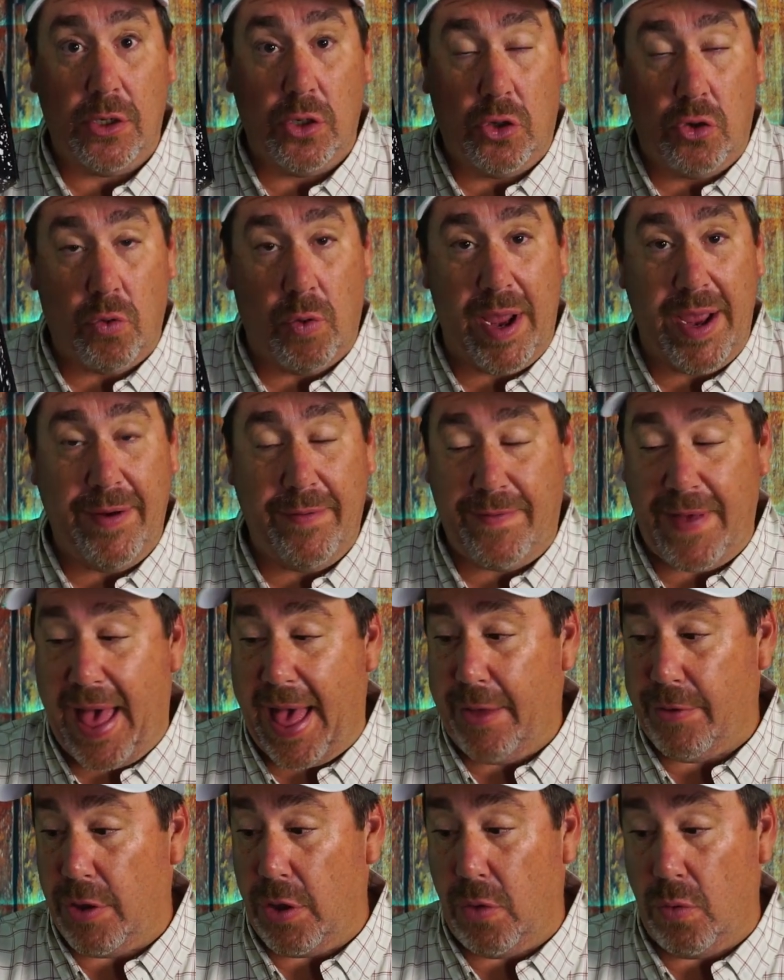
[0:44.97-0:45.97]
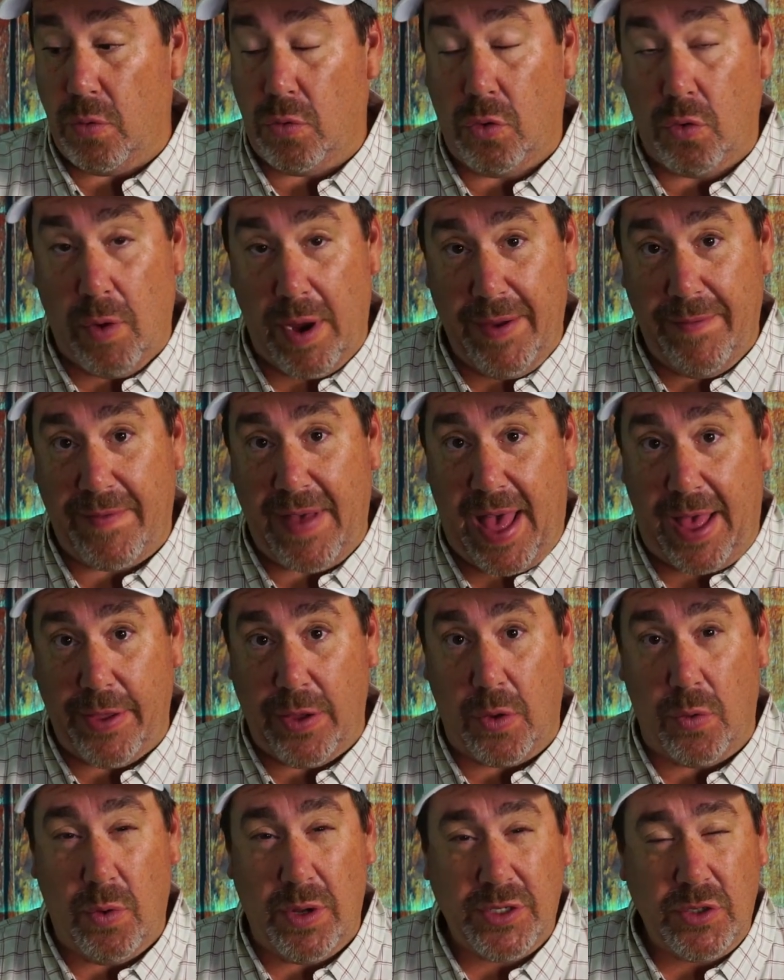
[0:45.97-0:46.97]
value.
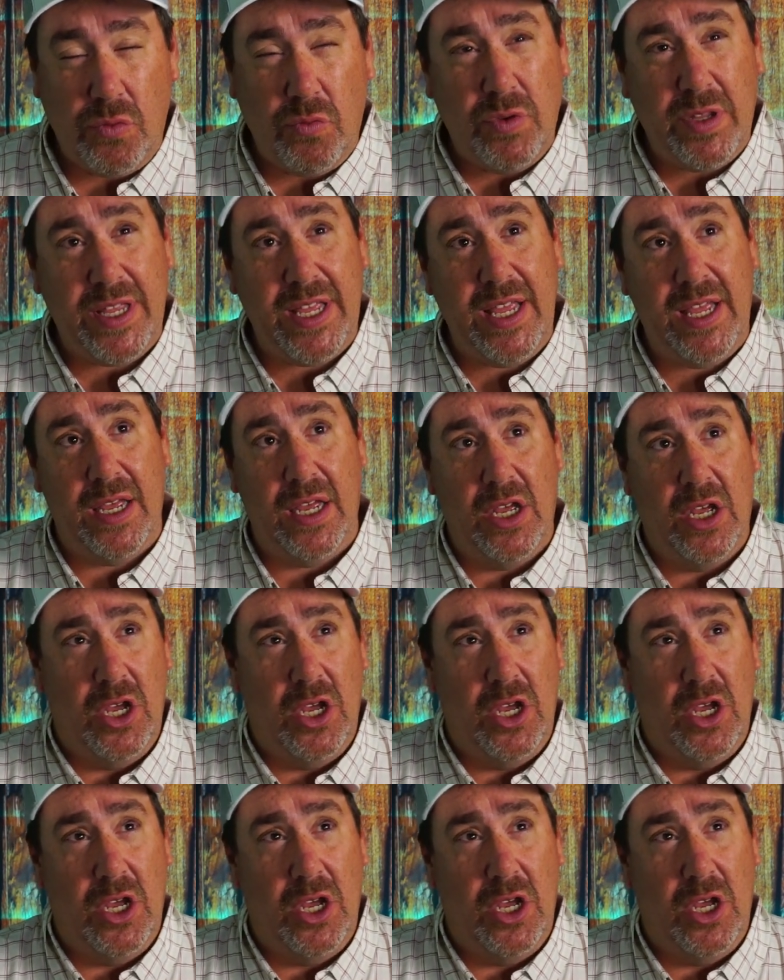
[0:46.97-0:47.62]
Wasn't really